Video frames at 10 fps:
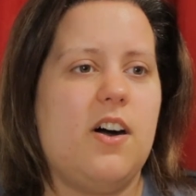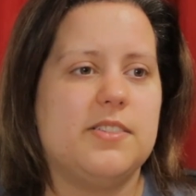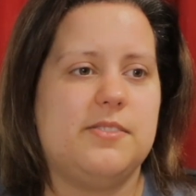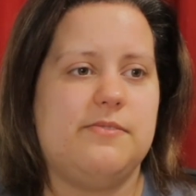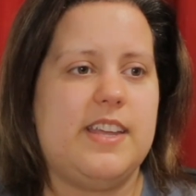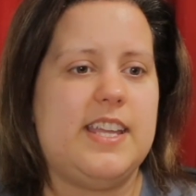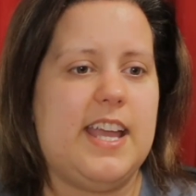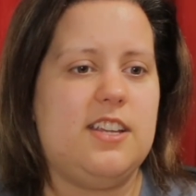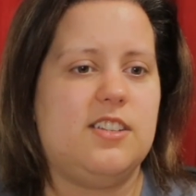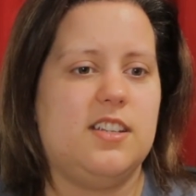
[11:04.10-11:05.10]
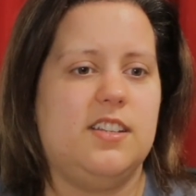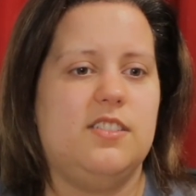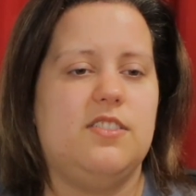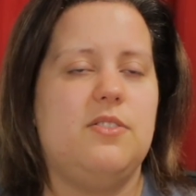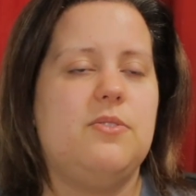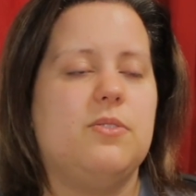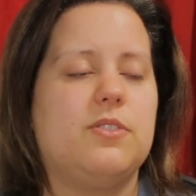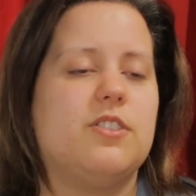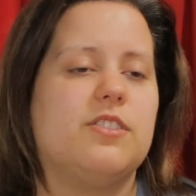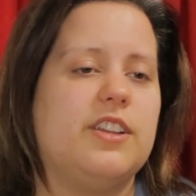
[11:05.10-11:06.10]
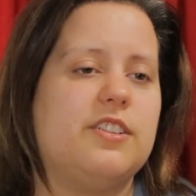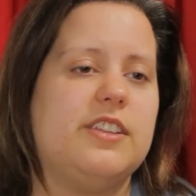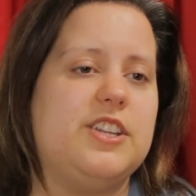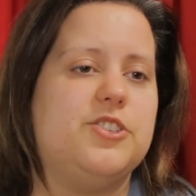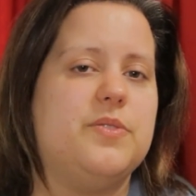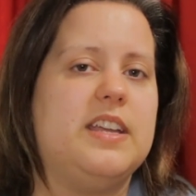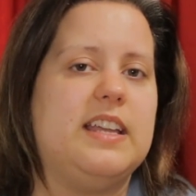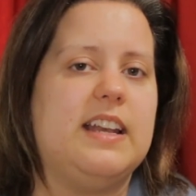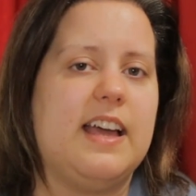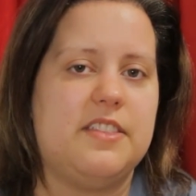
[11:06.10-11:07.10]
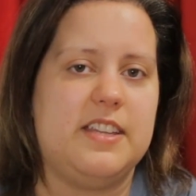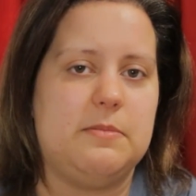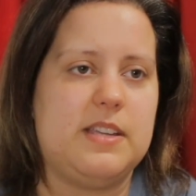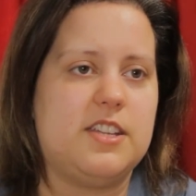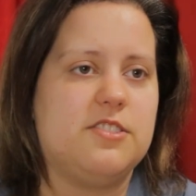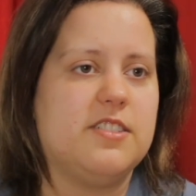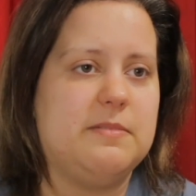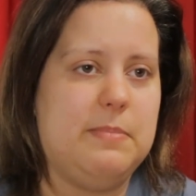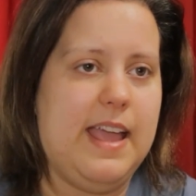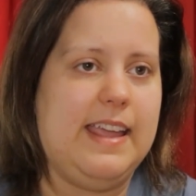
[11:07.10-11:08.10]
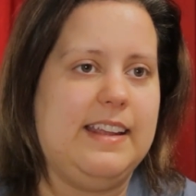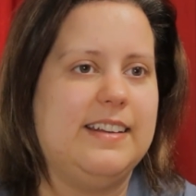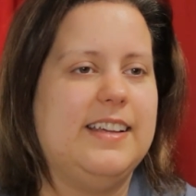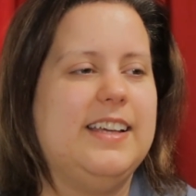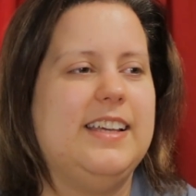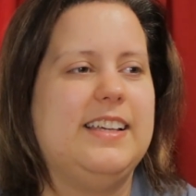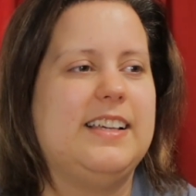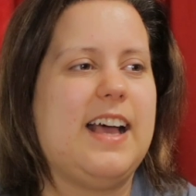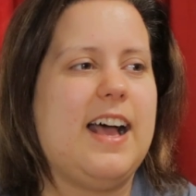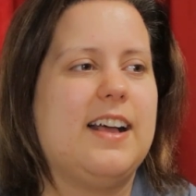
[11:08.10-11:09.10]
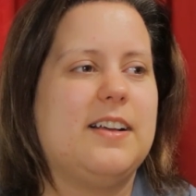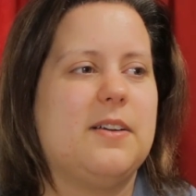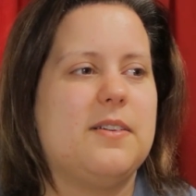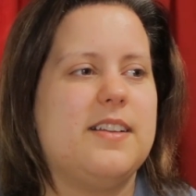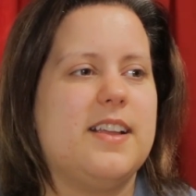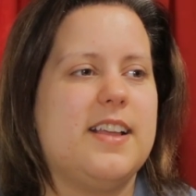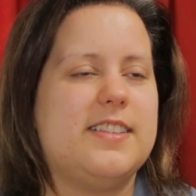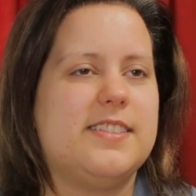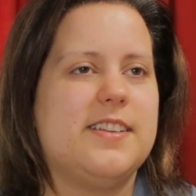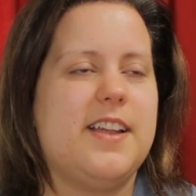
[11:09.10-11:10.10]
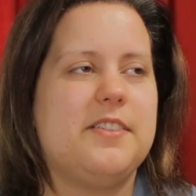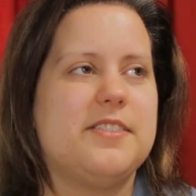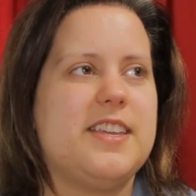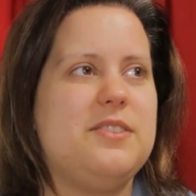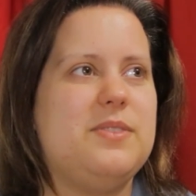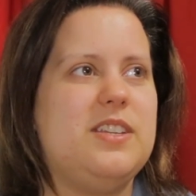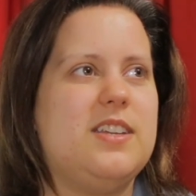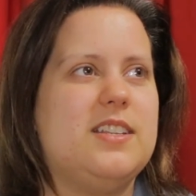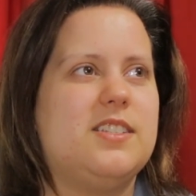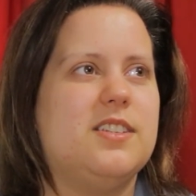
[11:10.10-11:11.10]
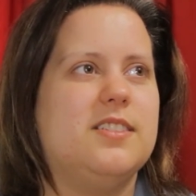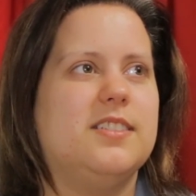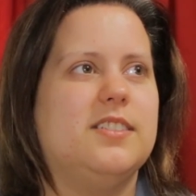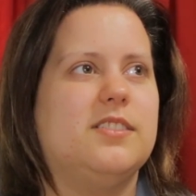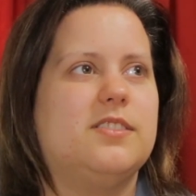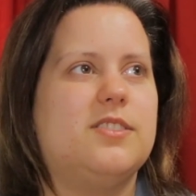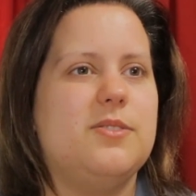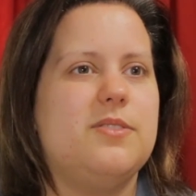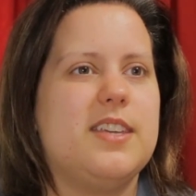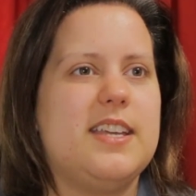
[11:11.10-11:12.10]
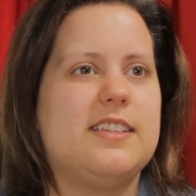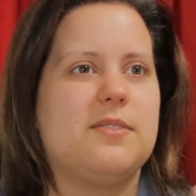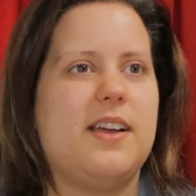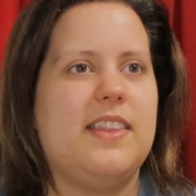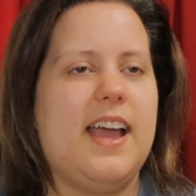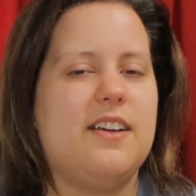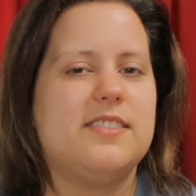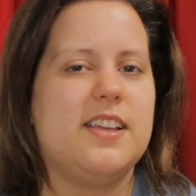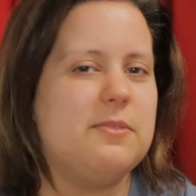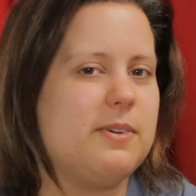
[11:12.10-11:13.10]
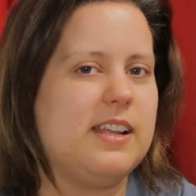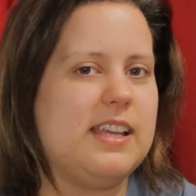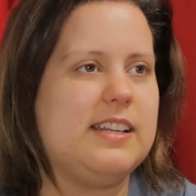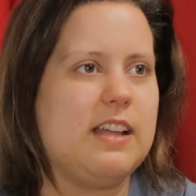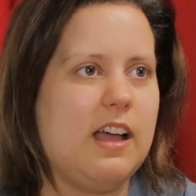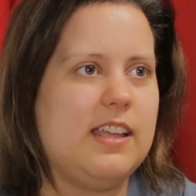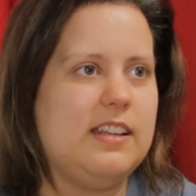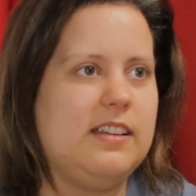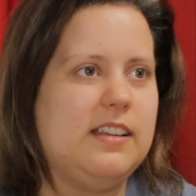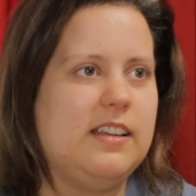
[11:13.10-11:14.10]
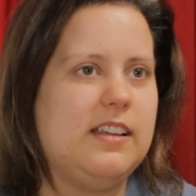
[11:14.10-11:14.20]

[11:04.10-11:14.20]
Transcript: awesome vacation. You're literally doing nothing because you're in pain. It's another thing when you get to do things around the house that you want to get done,